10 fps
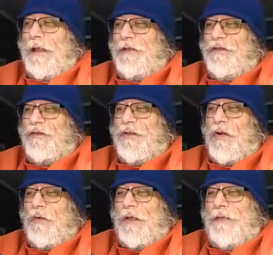I just
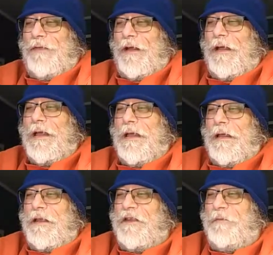know that uh,
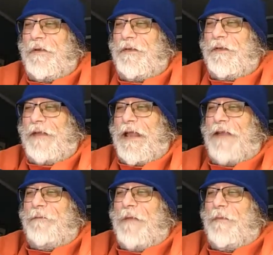he's bringing some
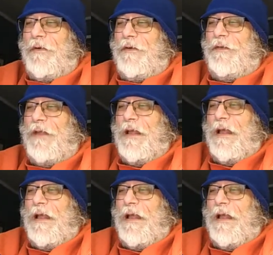cast members,